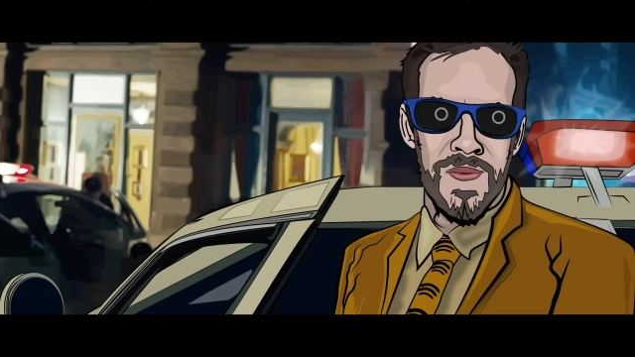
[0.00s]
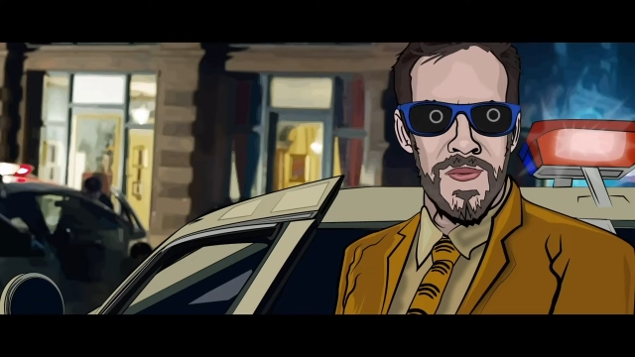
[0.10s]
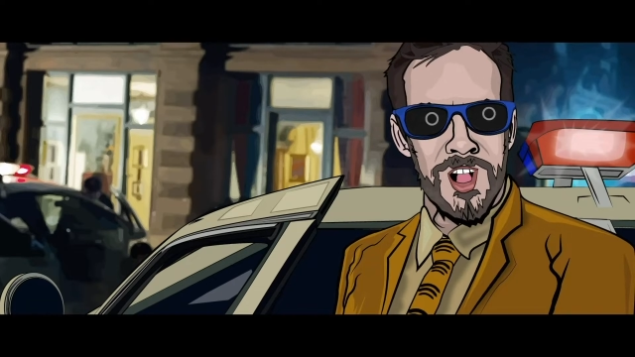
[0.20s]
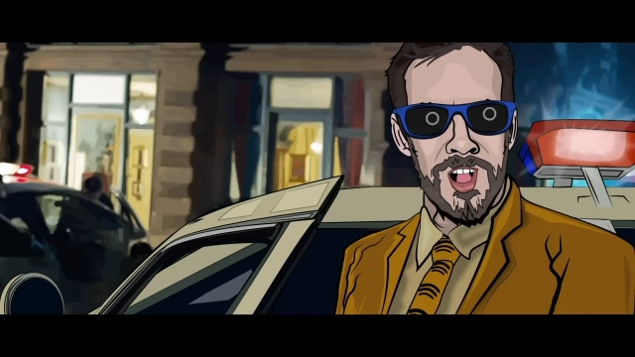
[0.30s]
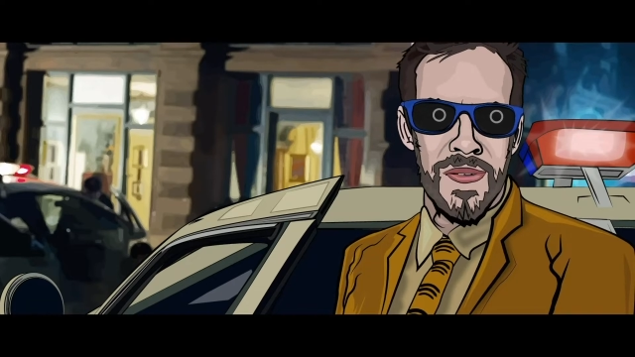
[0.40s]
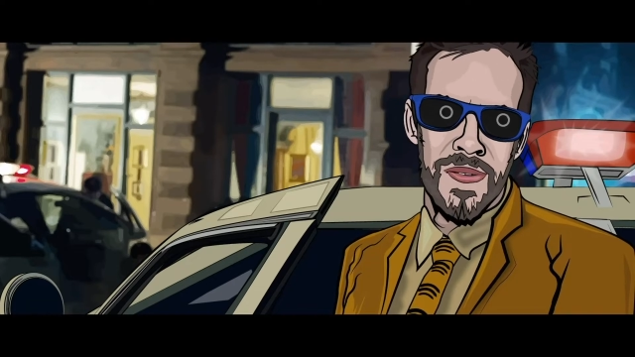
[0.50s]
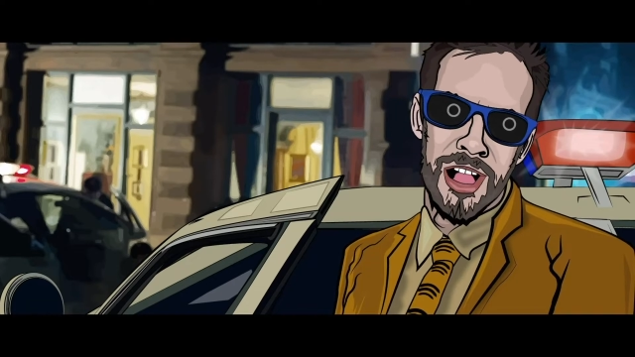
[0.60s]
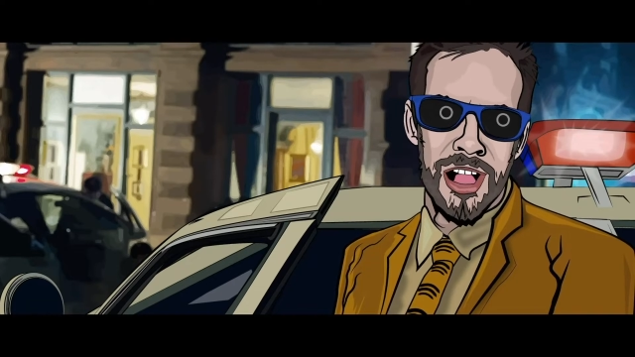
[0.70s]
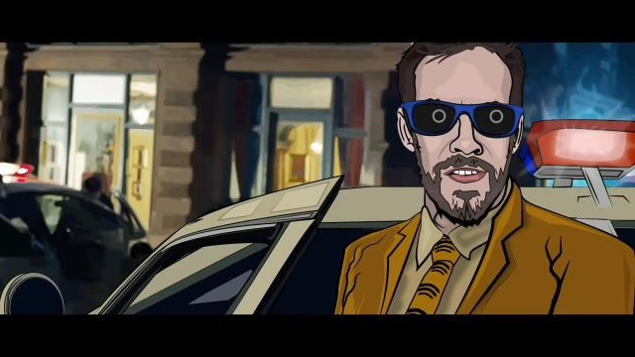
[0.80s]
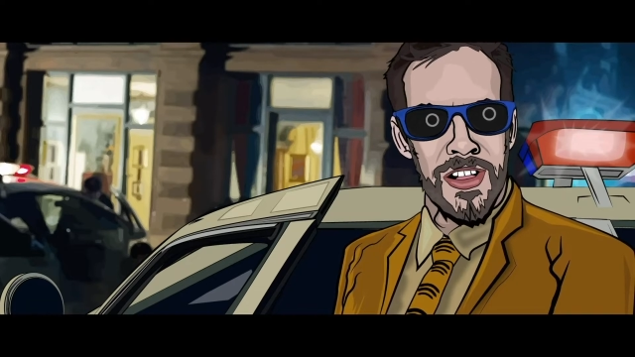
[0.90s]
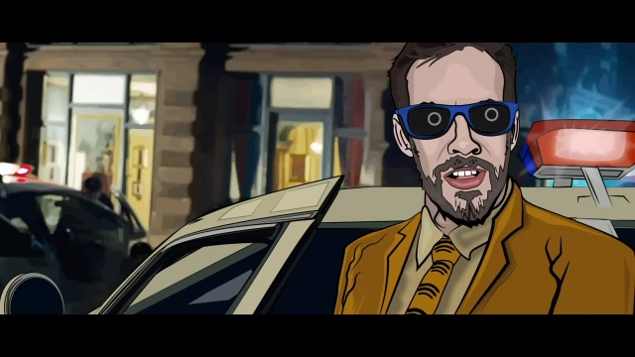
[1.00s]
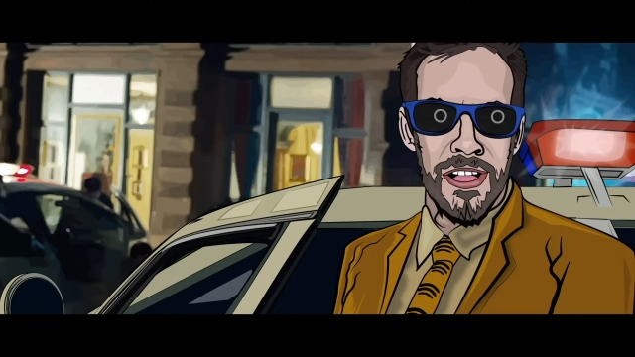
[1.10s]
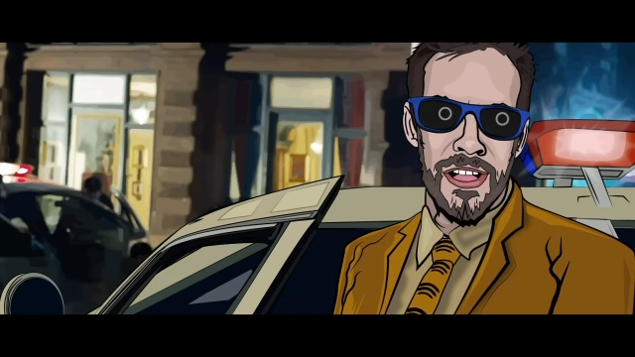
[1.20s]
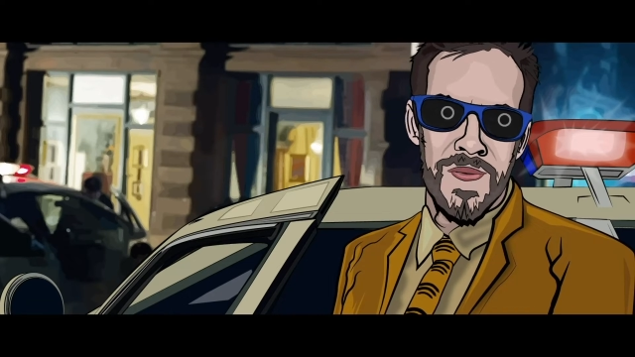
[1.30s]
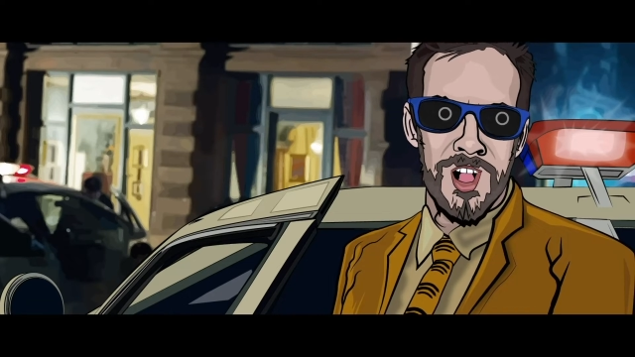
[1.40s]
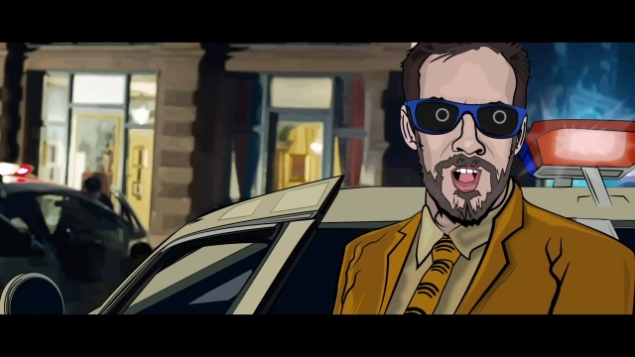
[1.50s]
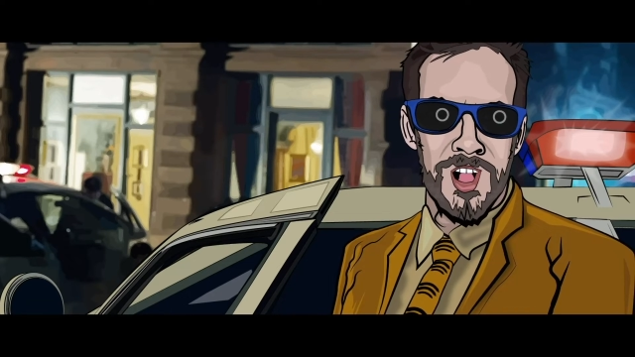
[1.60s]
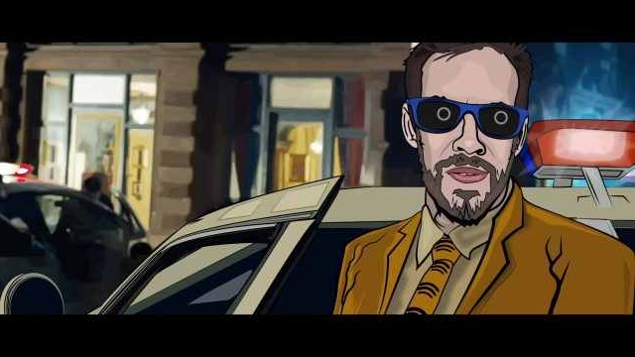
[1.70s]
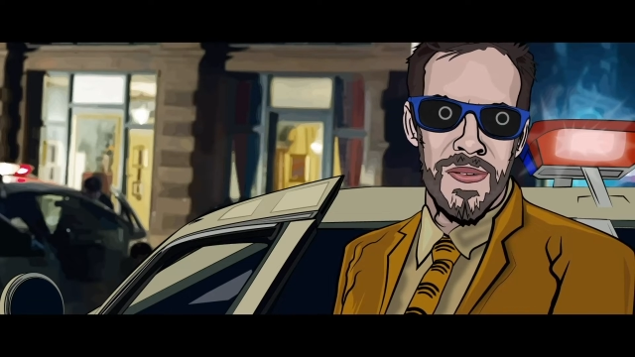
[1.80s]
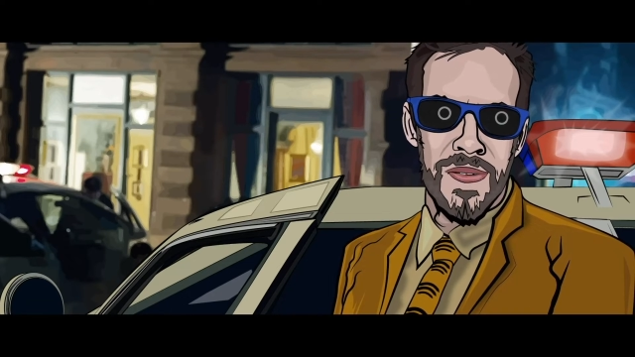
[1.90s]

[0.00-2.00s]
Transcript: Mister Anderson,